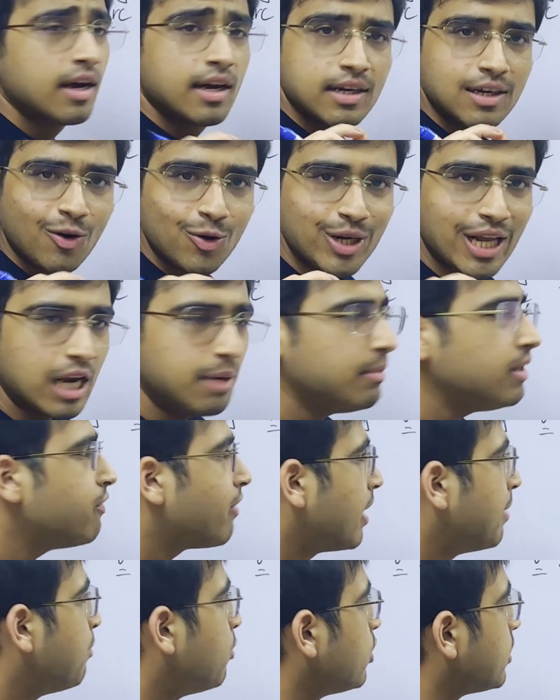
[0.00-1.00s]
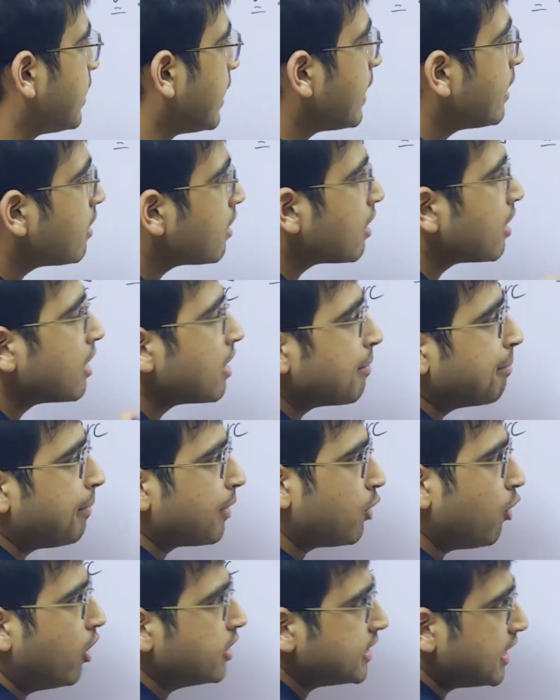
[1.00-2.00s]
Now tell me one more thing,
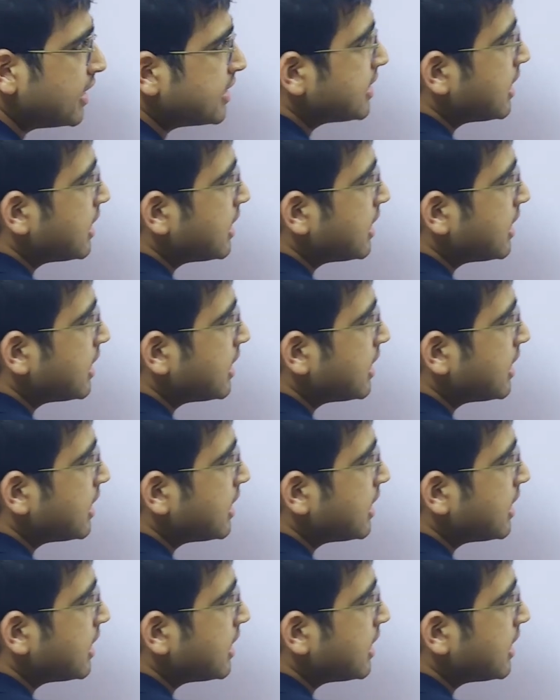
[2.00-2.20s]
because it is